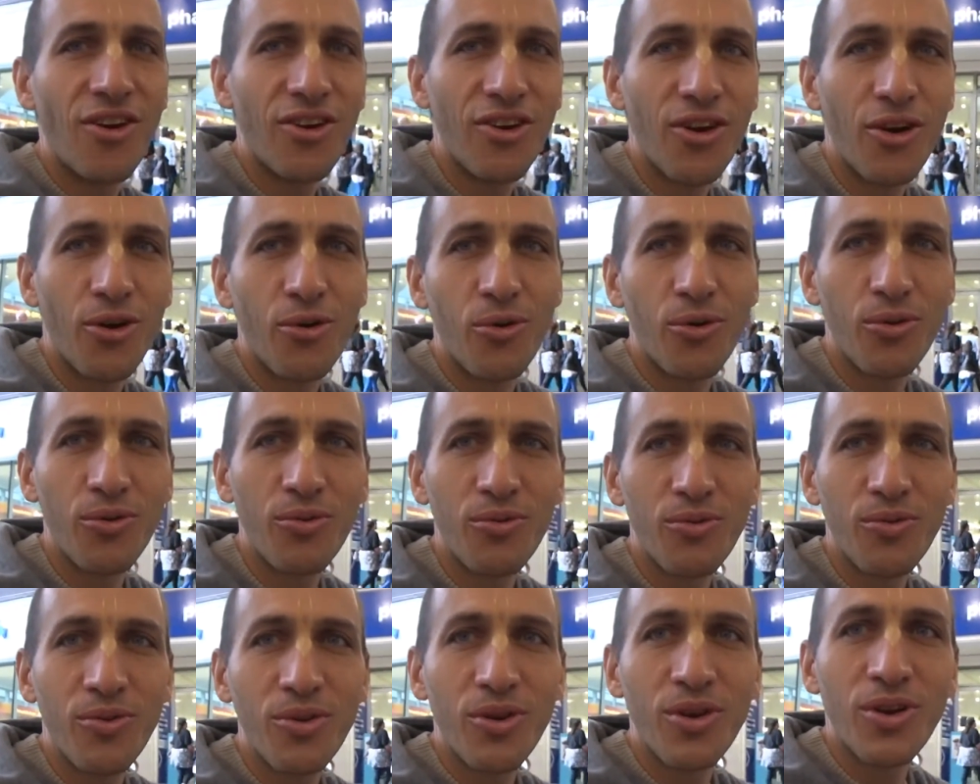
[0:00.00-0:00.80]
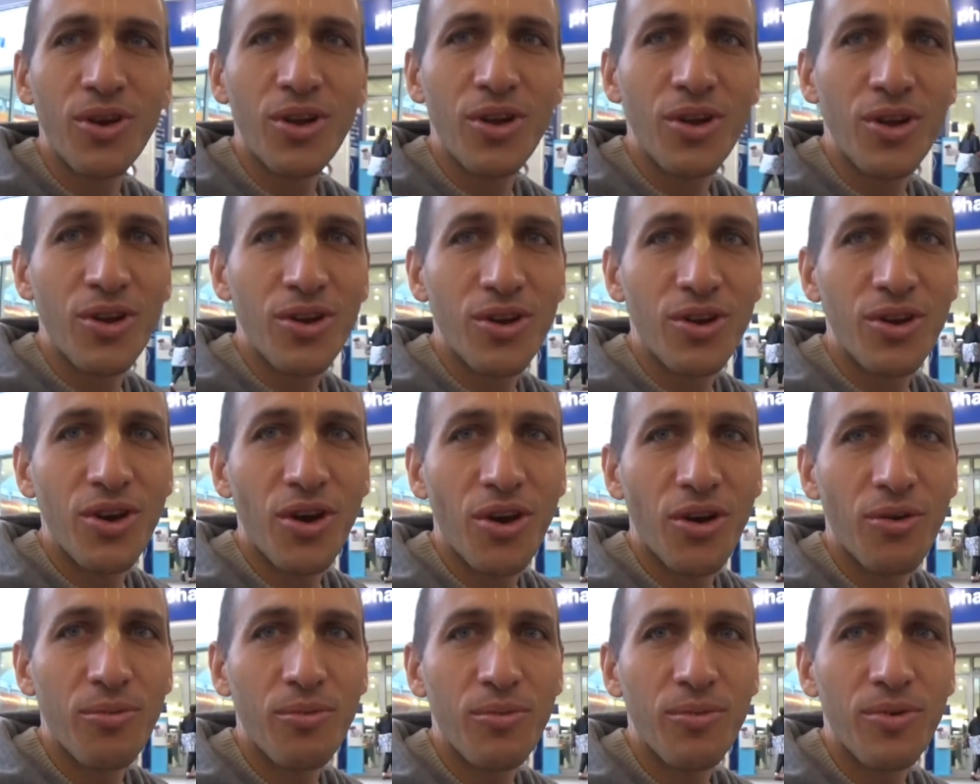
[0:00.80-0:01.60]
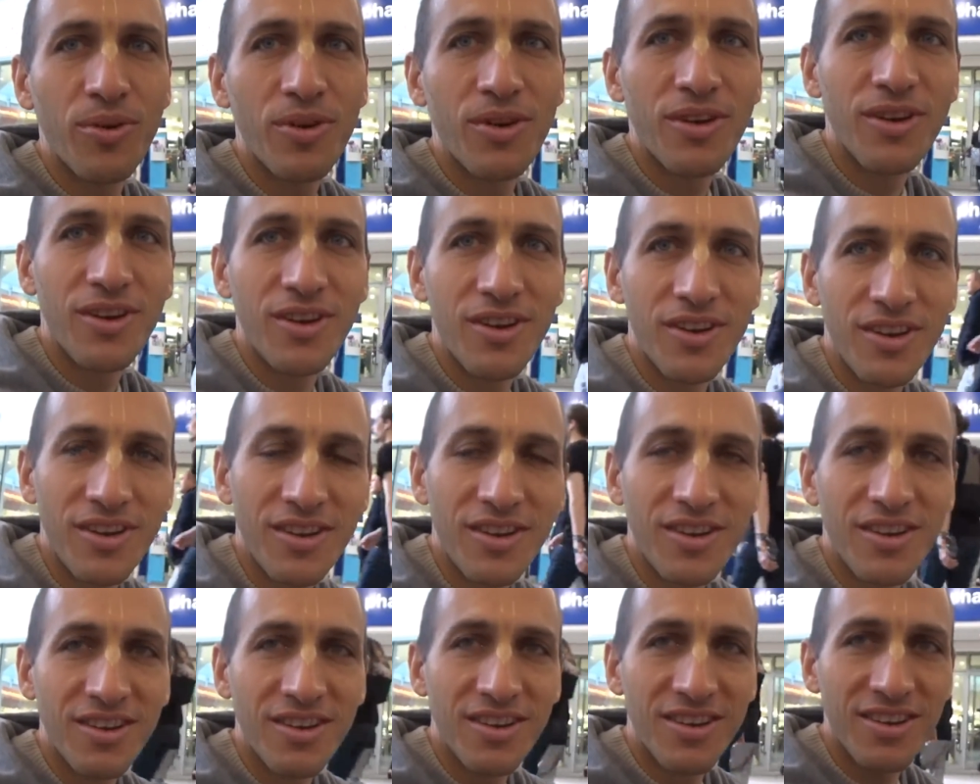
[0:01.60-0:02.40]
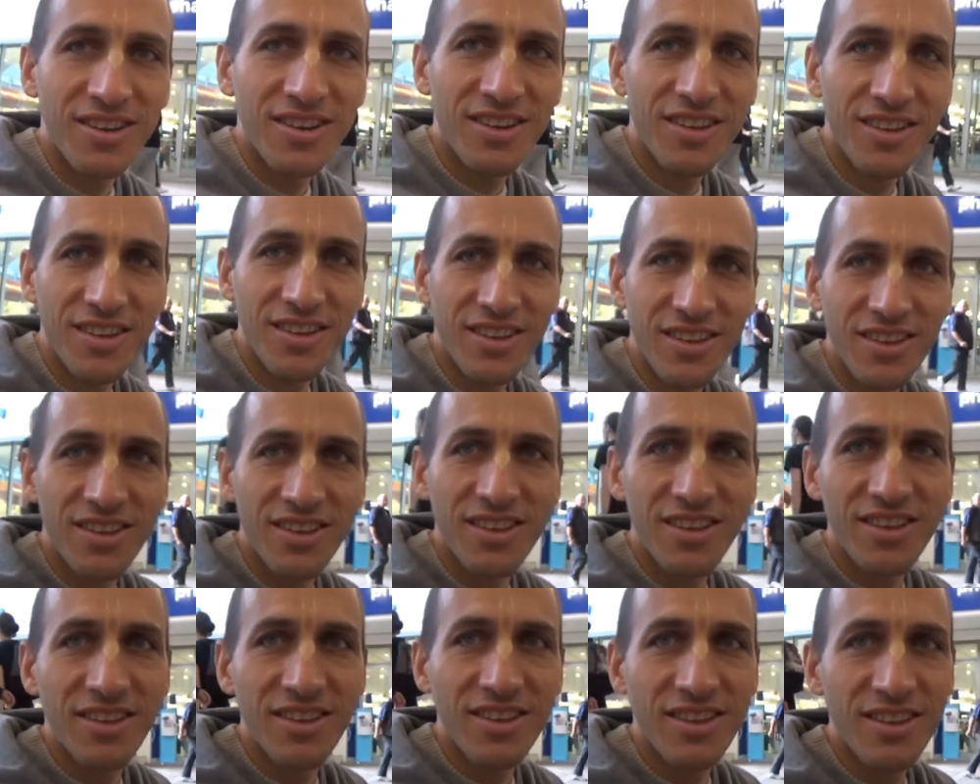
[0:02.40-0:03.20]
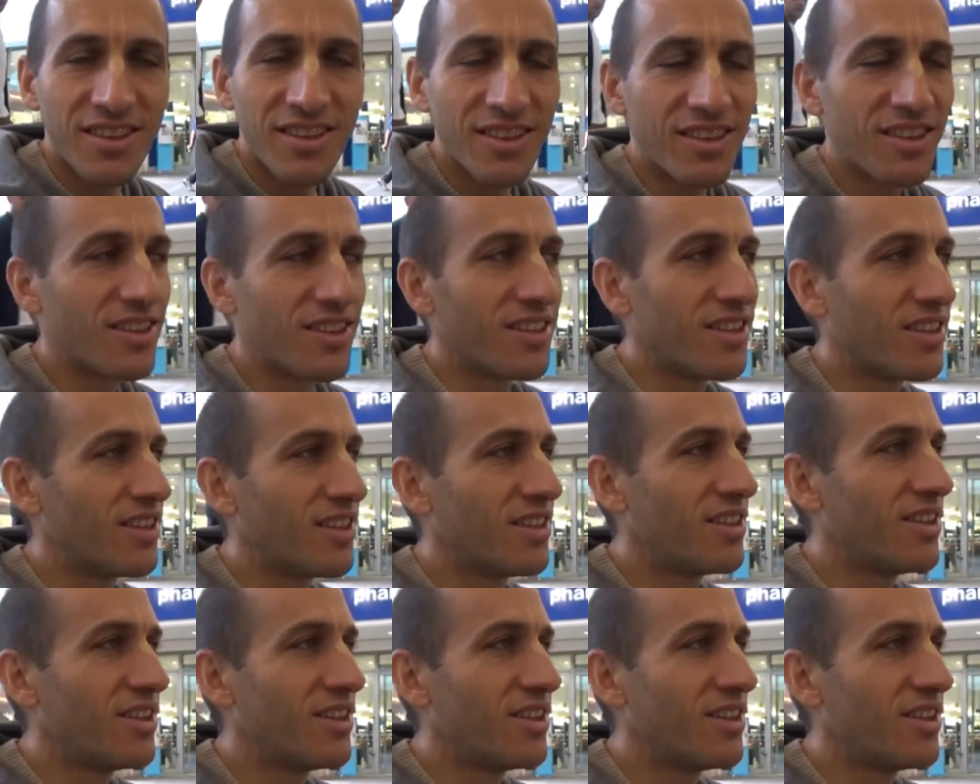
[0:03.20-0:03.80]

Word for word: and that's not offensive, but you've got to say your beliefs as well.